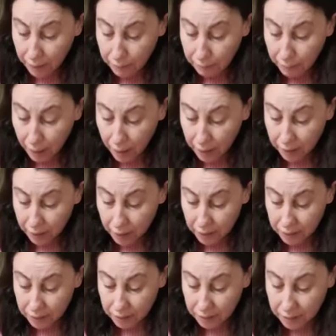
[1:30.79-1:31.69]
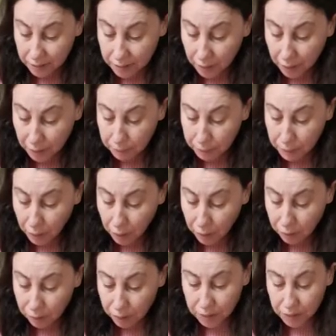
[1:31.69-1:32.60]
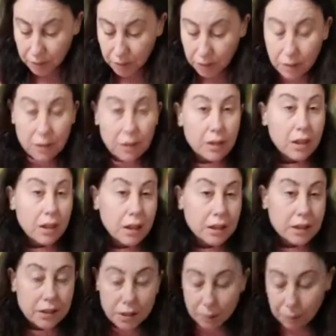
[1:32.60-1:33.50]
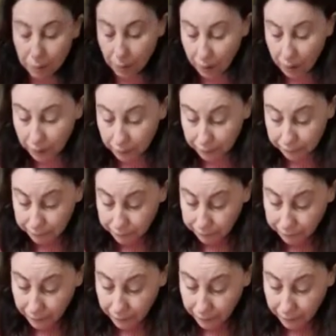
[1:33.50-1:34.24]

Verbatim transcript: Mine has a snub nose like to mine.